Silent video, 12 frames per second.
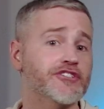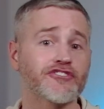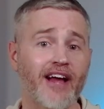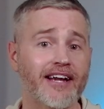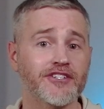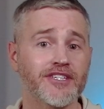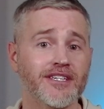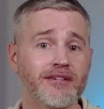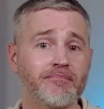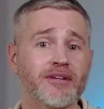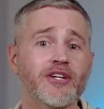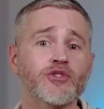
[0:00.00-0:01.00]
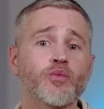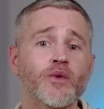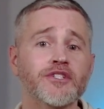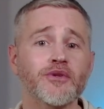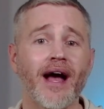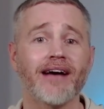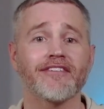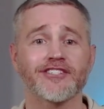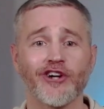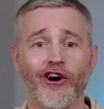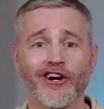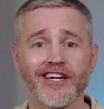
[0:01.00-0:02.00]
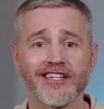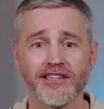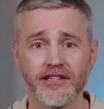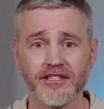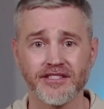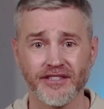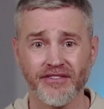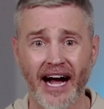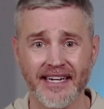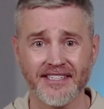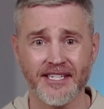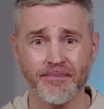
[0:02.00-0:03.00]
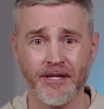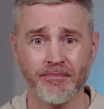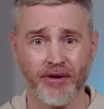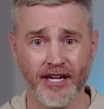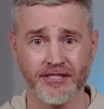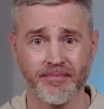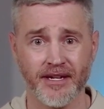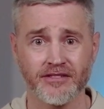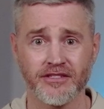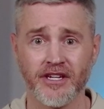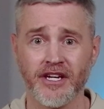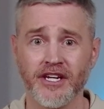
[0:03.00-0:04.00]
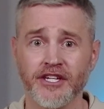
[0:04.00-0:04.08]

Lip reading: strategy because once you have a targeted list of ICP prospects,